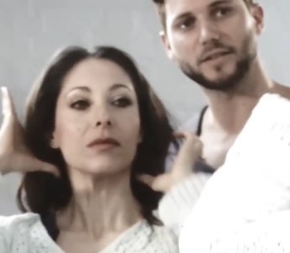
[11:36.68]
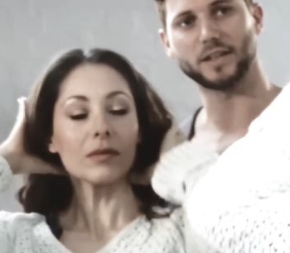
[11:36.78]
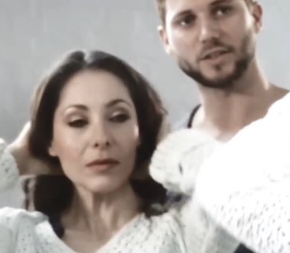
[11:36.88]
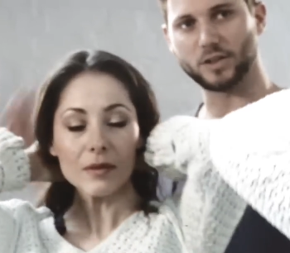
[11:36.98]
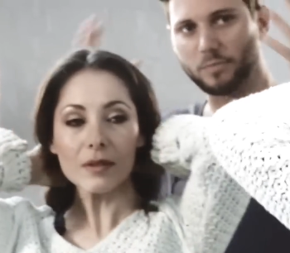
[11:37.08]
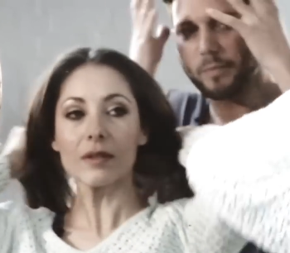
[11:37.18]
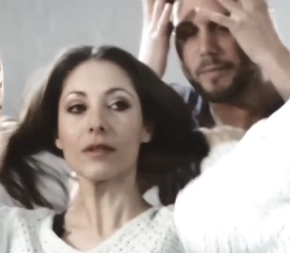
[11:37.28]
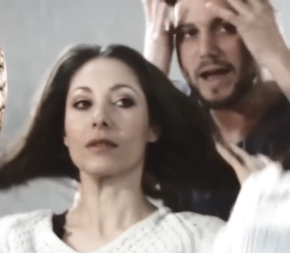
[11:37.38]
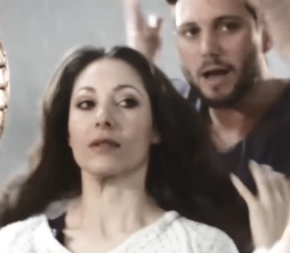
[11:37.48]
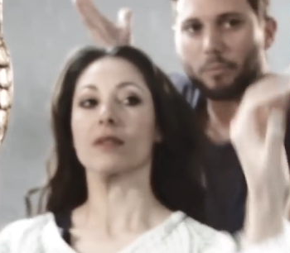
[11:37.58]
Speaker 1: it's just
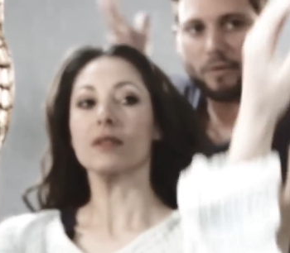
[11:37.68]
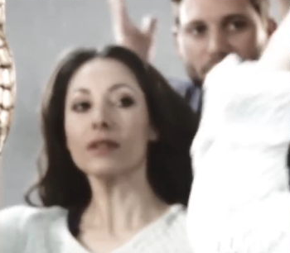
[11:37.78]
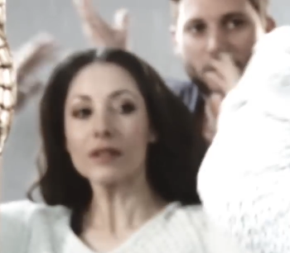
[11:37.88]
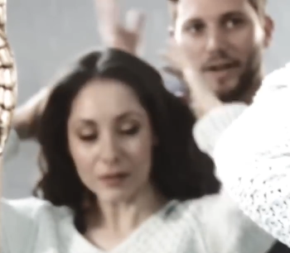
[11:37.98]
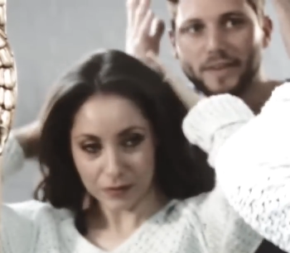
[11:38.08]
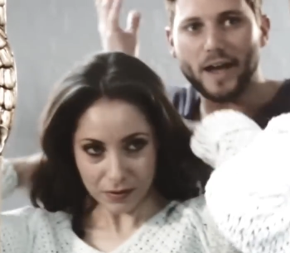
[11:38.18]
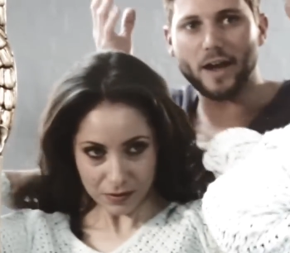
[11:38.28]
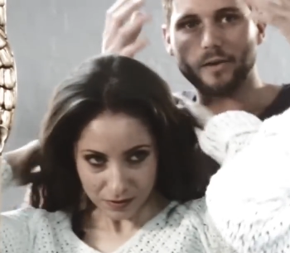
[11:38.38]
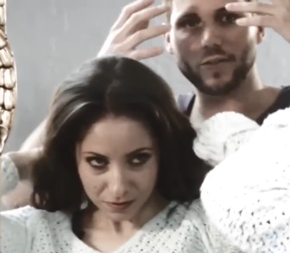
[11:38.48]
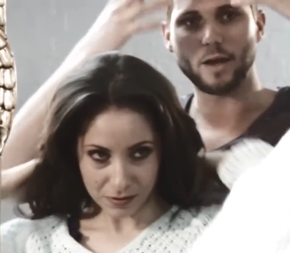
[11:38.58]
amplified that
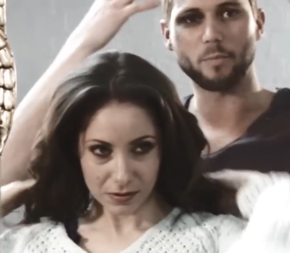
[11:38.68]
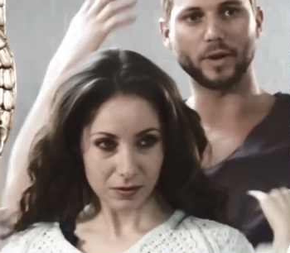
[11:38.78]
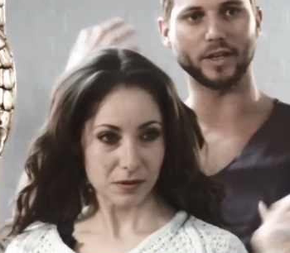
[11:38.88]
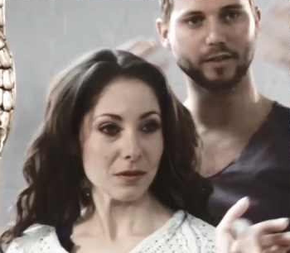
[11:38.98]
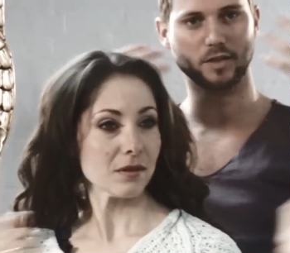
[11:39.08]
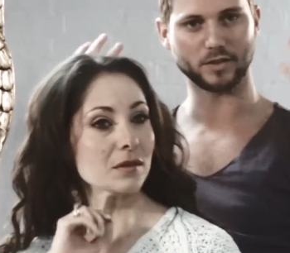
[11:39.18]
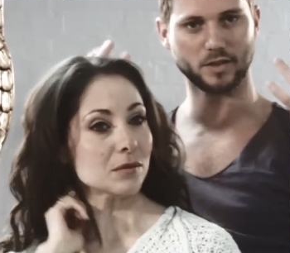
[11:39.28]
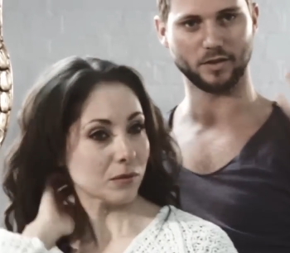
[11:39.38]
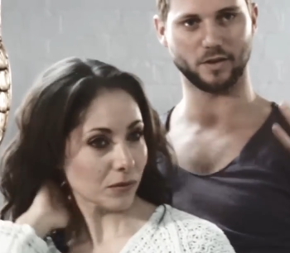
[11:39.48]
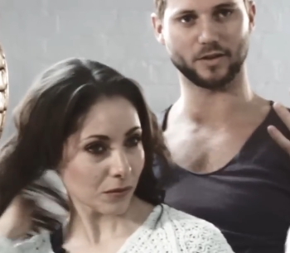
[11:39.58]
out there, but it
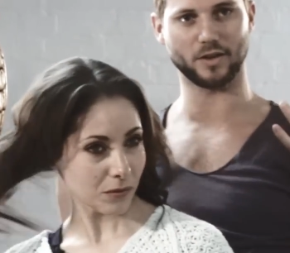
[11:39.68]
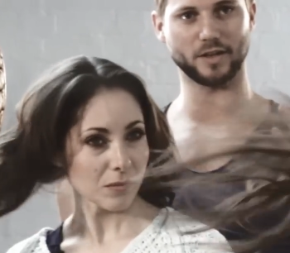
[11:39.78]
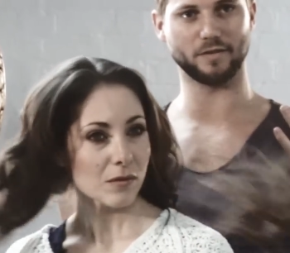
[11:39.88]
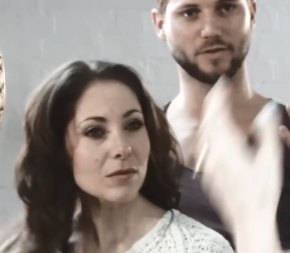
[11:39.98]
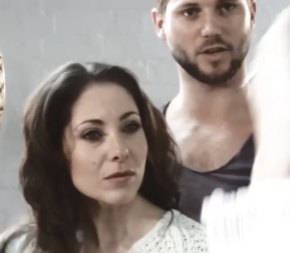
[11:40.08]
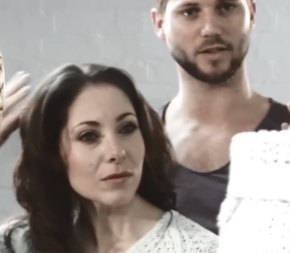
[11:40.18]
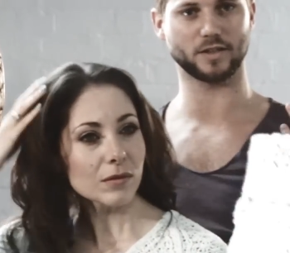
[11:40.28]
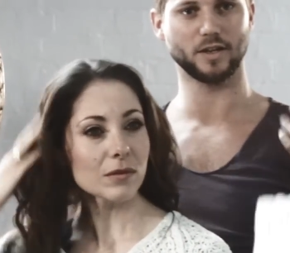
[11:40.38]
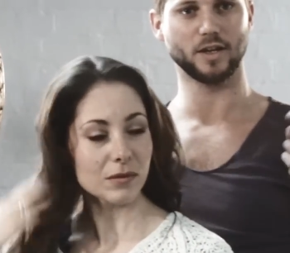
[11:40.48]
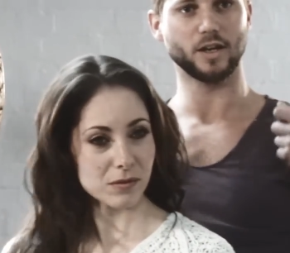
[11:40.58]
doesn't look like you've
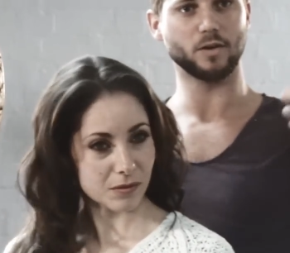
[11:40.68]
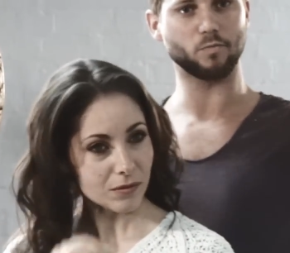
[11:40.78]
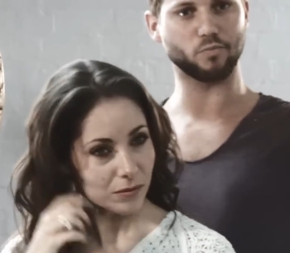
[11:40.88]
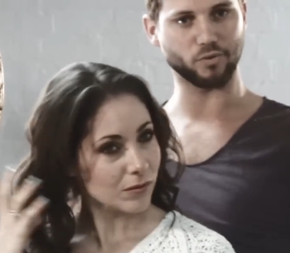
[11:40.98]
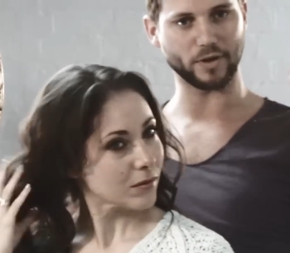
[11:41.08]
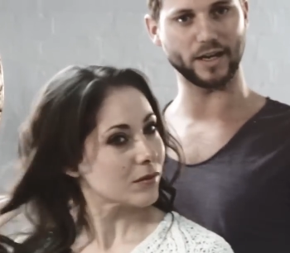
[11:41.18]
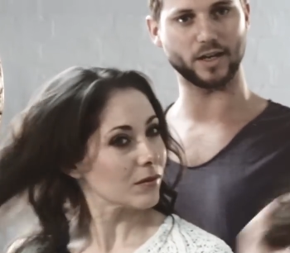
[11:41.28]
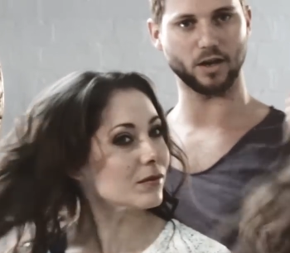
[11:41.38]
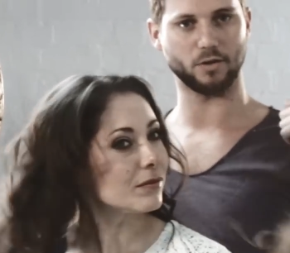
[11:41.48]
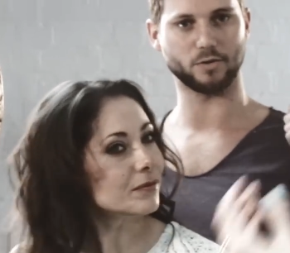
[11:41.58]
just
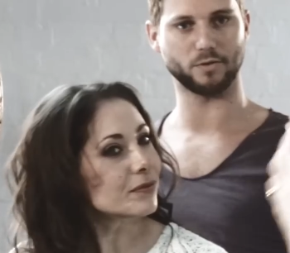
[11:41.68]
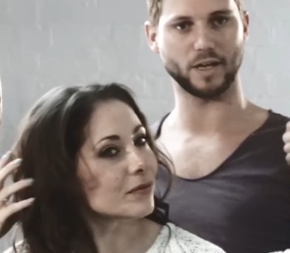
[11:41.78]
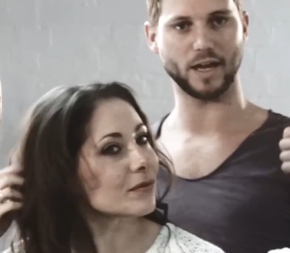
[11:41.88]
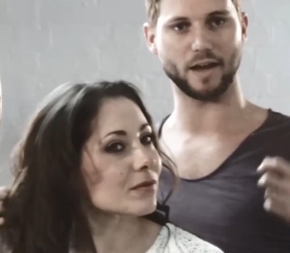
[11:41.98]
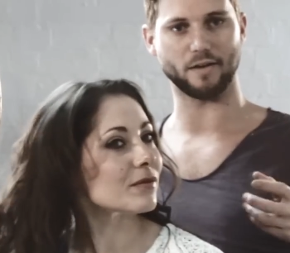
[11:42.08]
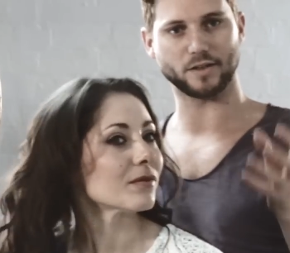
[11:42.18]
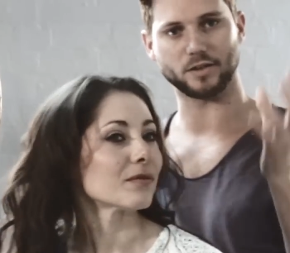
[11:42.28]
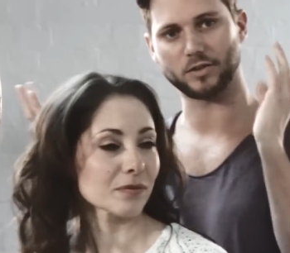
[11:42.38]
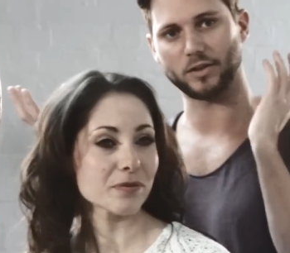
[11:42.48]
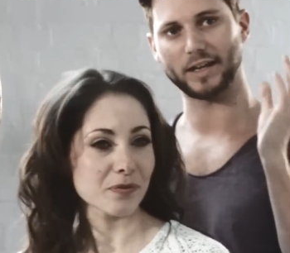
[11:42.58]
pre-curled all your hair. It's
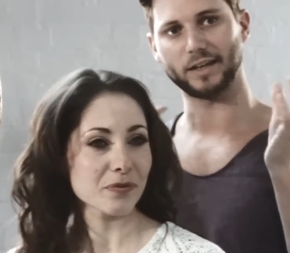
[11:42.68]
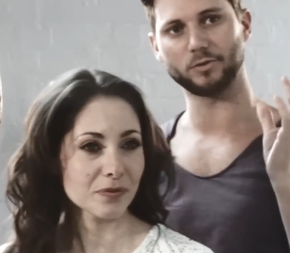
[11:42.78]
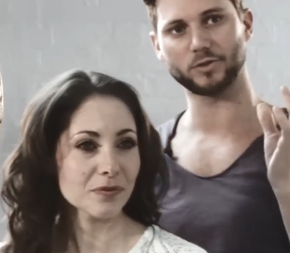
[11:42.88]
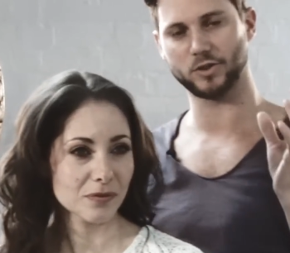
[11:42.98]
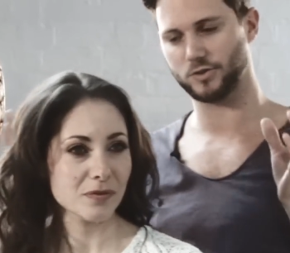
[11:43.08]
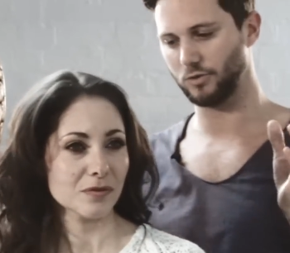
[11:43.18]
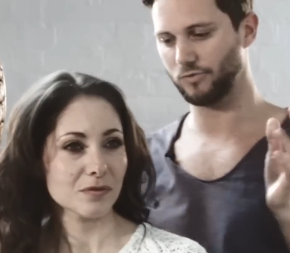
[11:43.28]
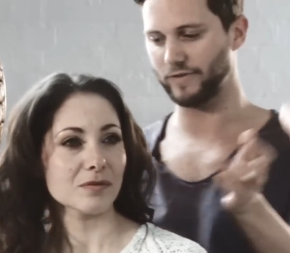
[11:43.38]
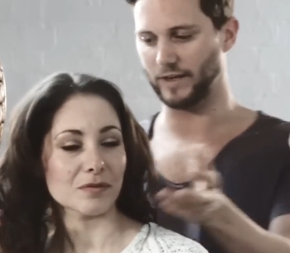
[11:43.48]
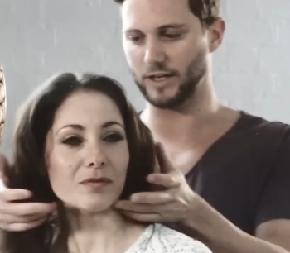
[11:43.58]
just got that little
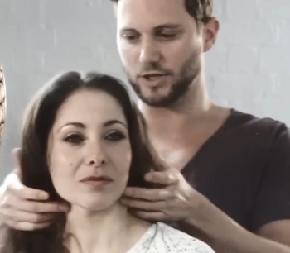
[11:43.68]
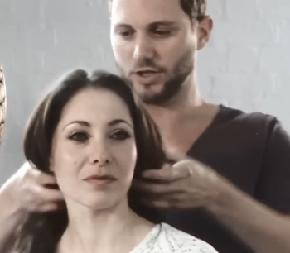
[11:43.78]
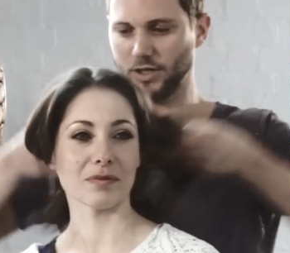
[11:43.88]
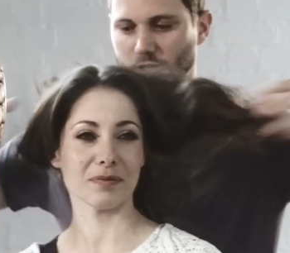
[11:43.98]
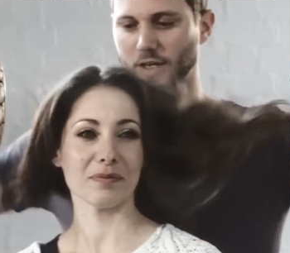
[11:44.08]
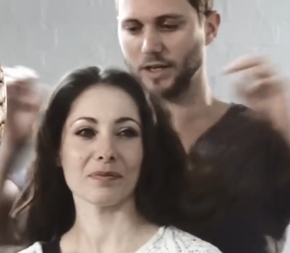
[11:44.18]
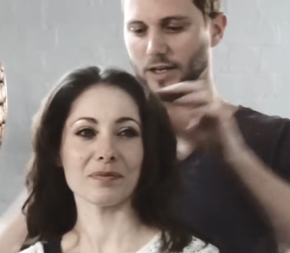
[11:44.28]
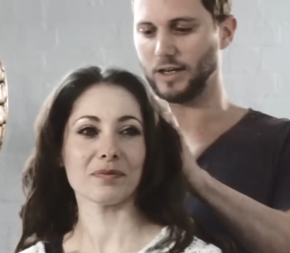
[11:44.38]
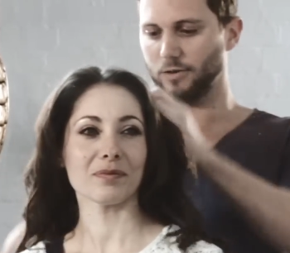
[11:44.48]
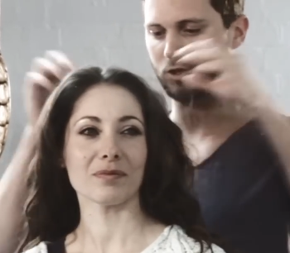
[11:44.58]
tousled finish, mm -hmm.
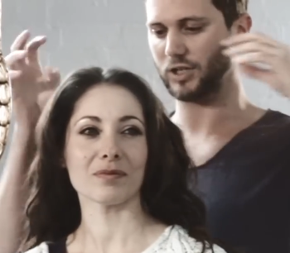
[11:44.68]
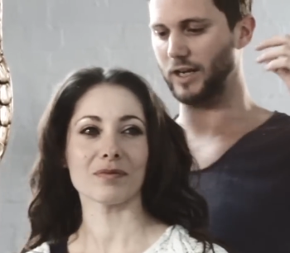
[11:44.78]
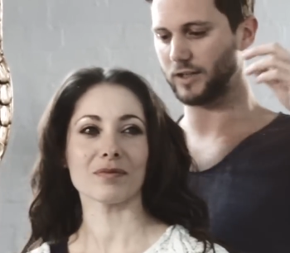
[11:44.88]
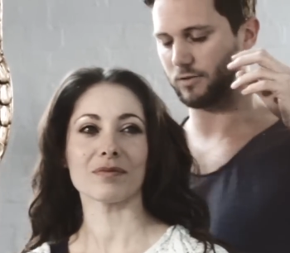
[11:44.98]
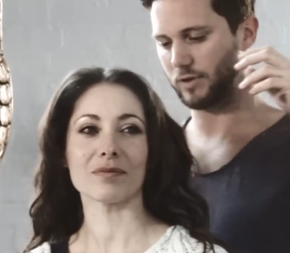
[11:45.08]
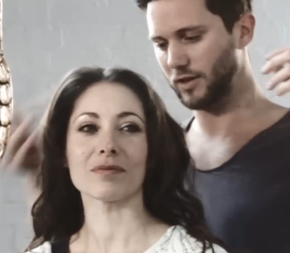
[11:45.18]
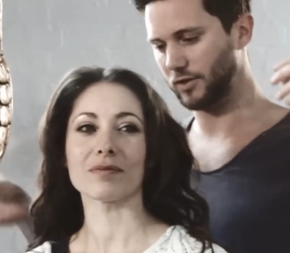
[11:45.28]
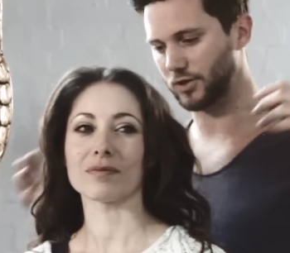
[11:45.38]
a little shake to it. I'll